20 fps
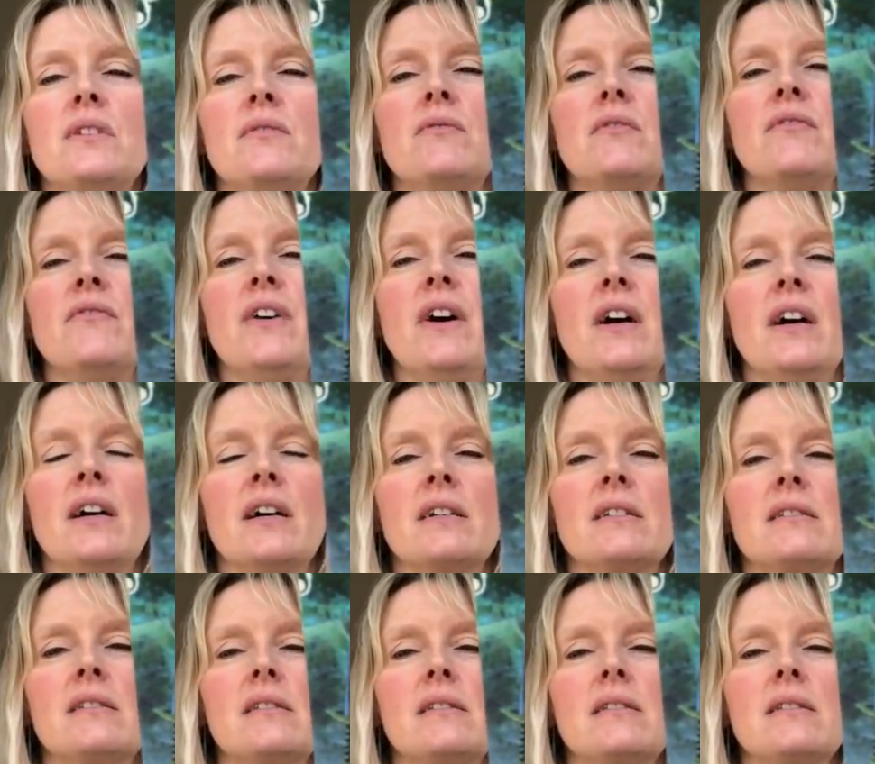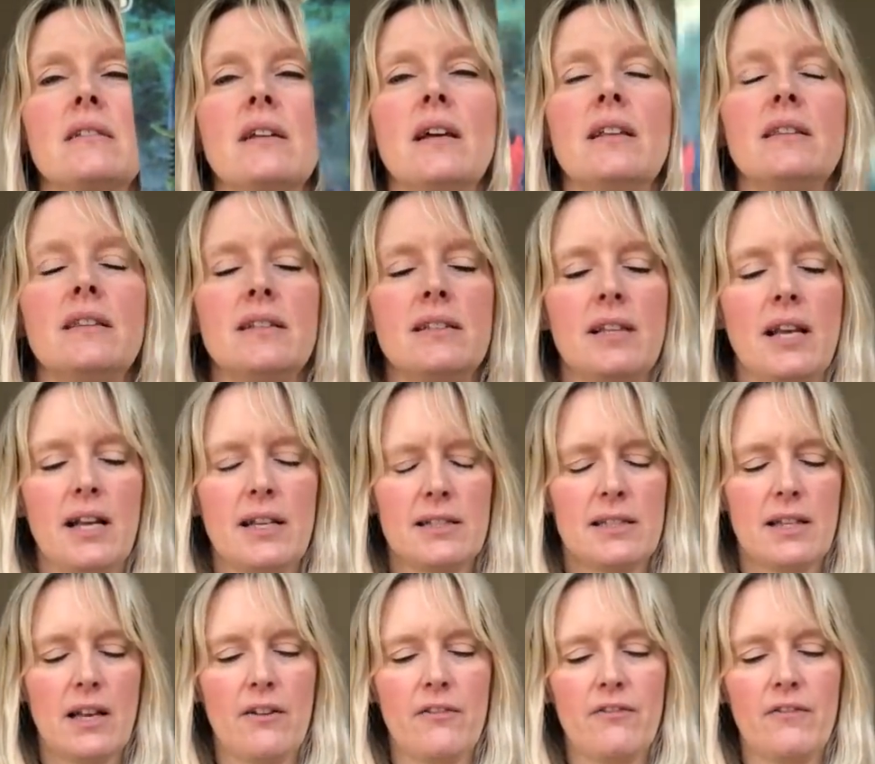in reverse, and this has
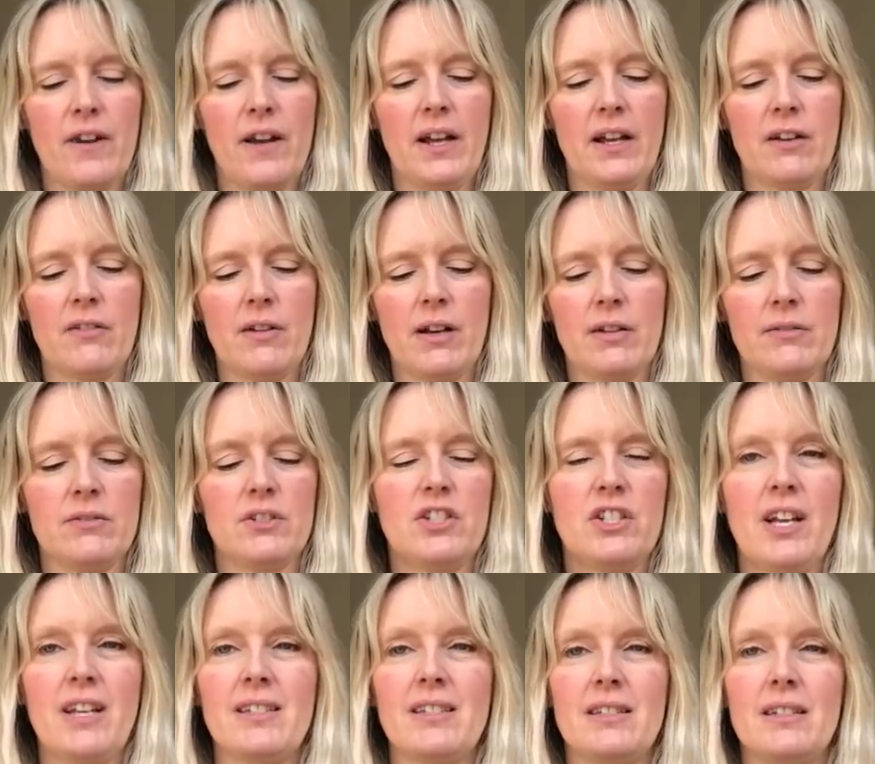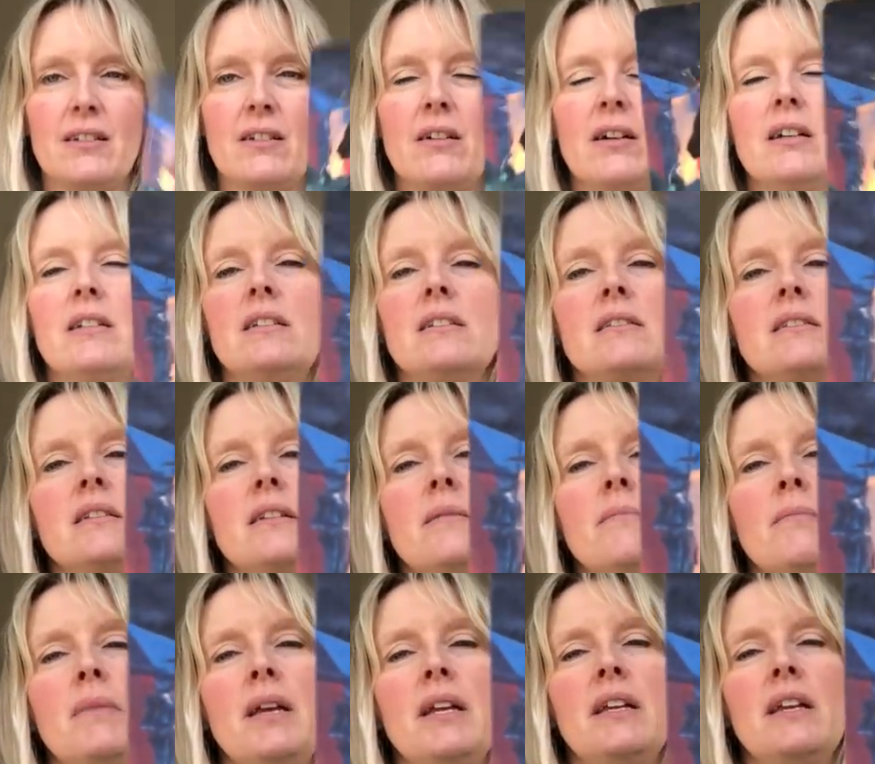that fairground jester guy, doesn't
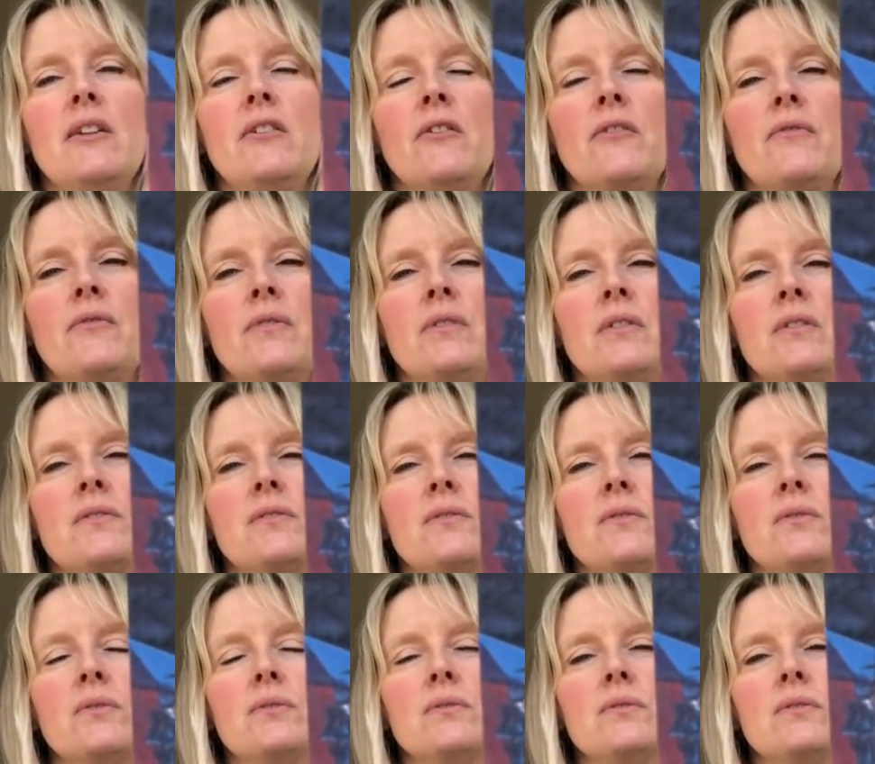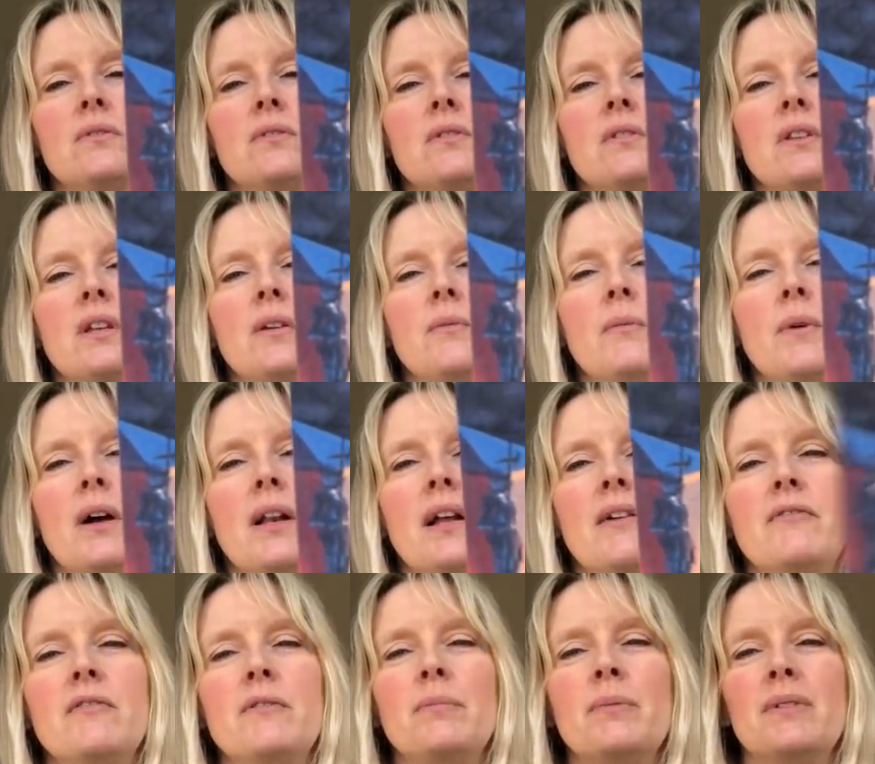it, making off with the swords while
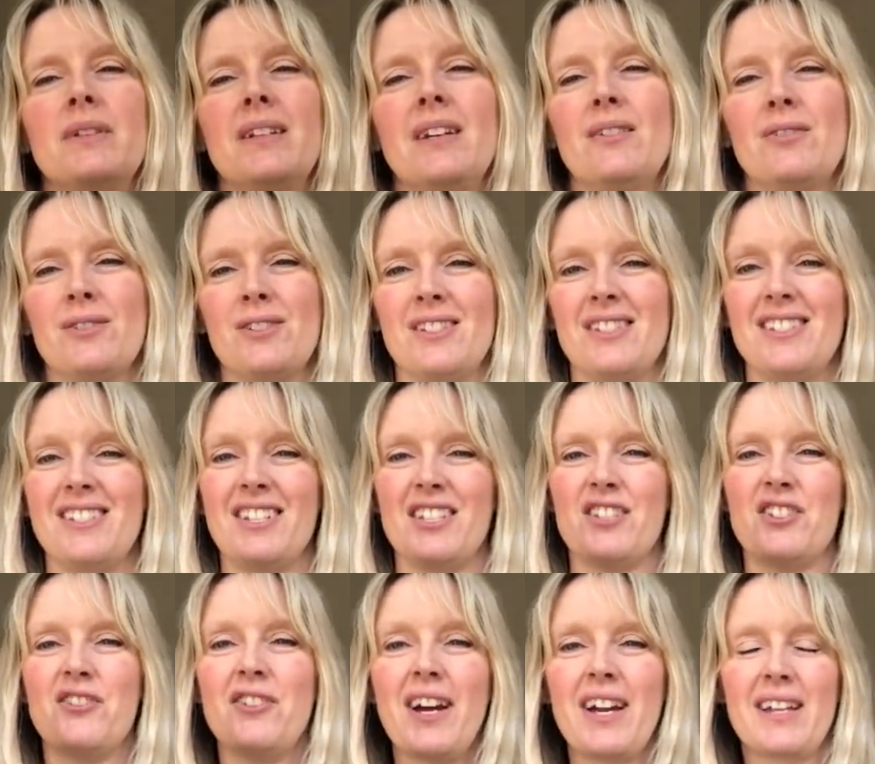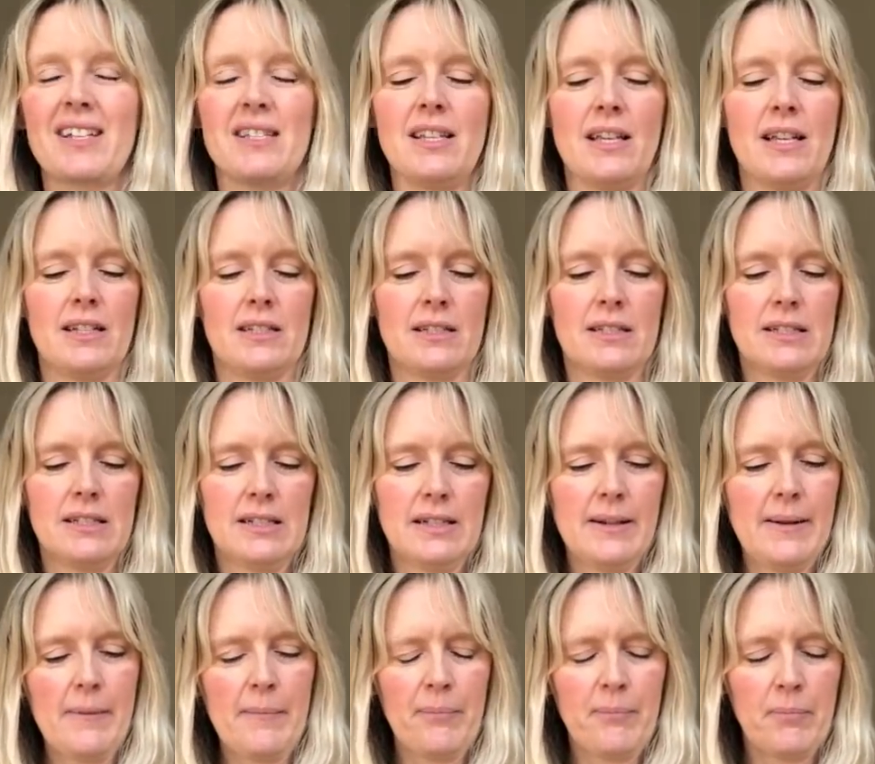everybody else is distracted
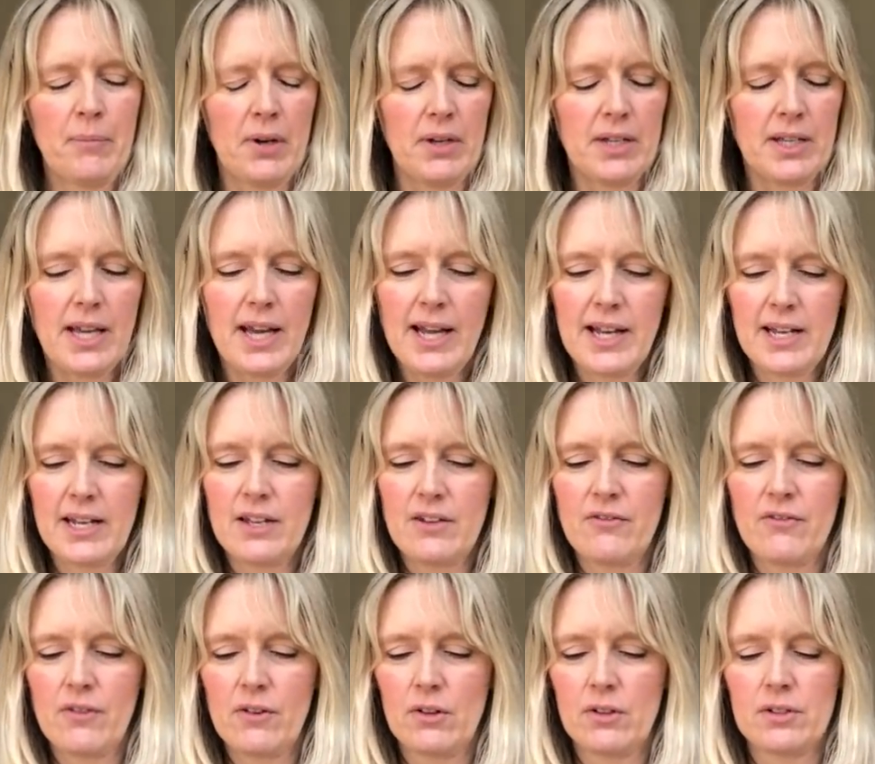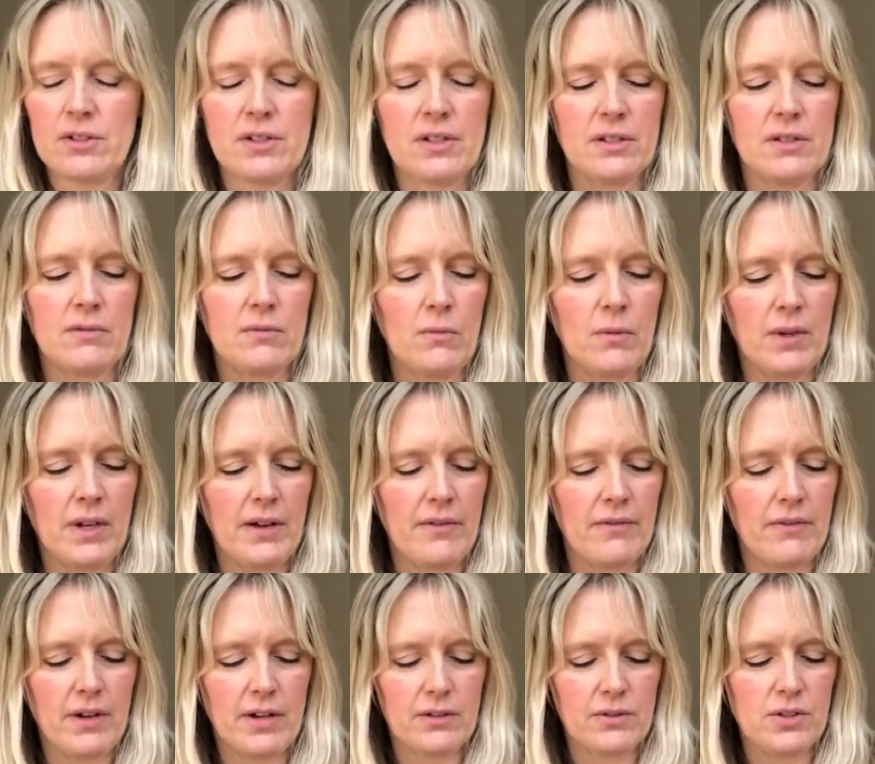by candy floss and
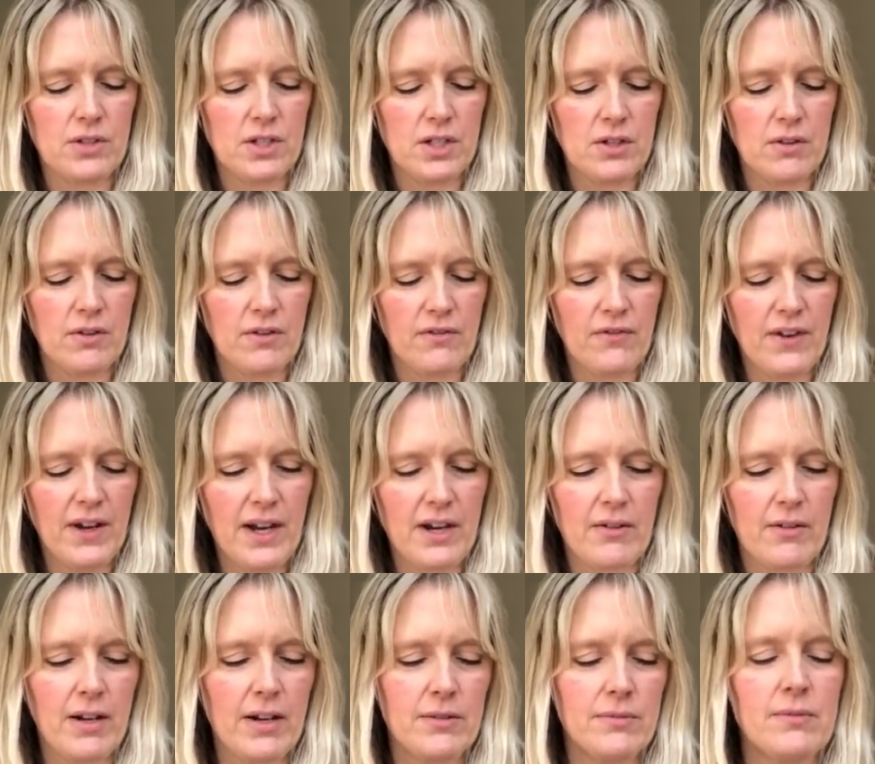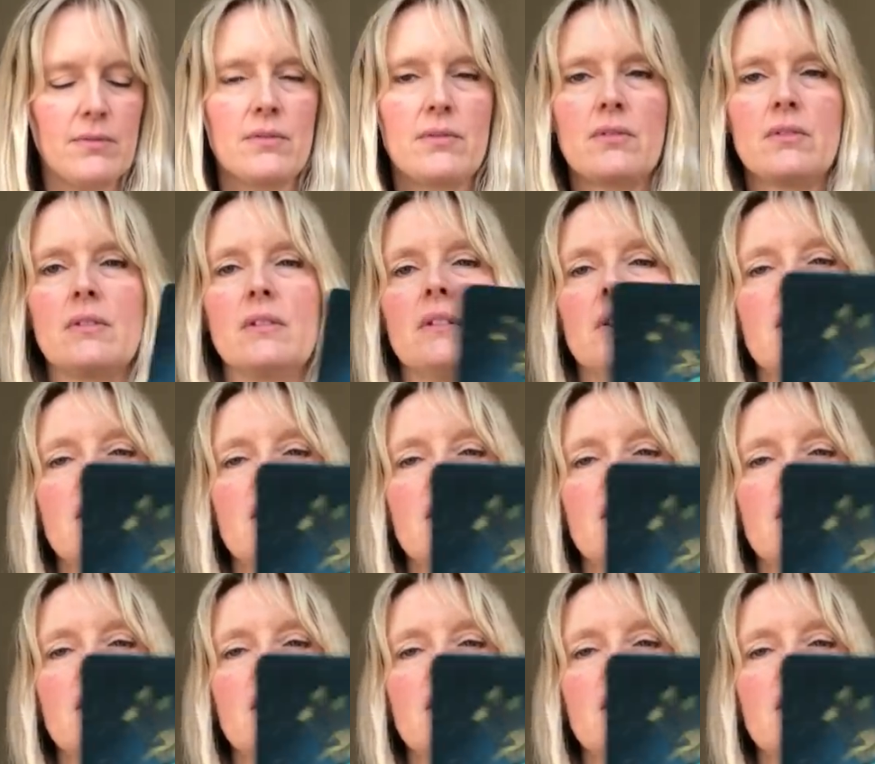whatever else you do at fairgrounds.